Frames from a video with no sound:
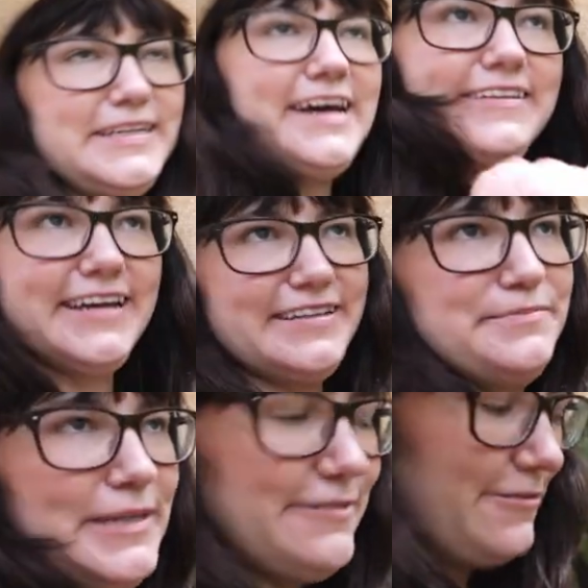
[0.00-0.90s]
down the hill a
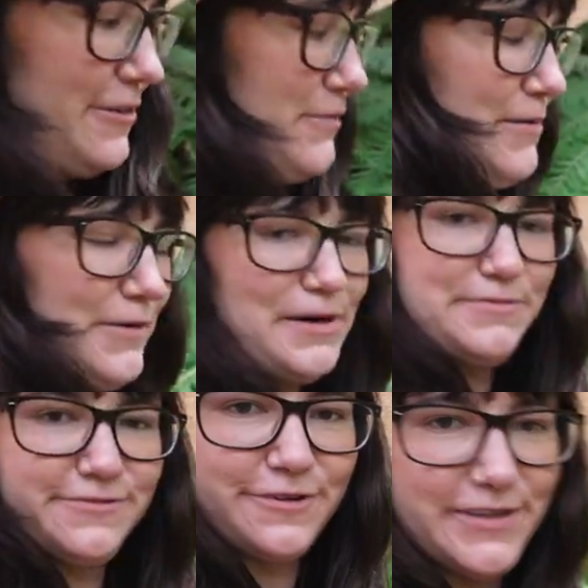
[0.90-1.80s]
bit from where we were
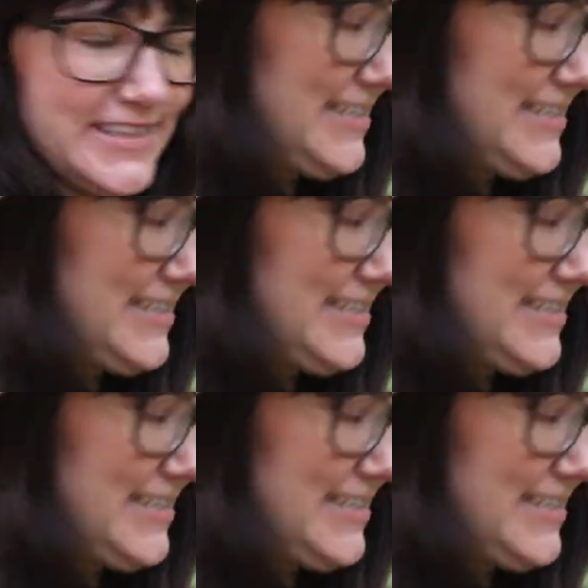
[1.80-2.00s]
before in the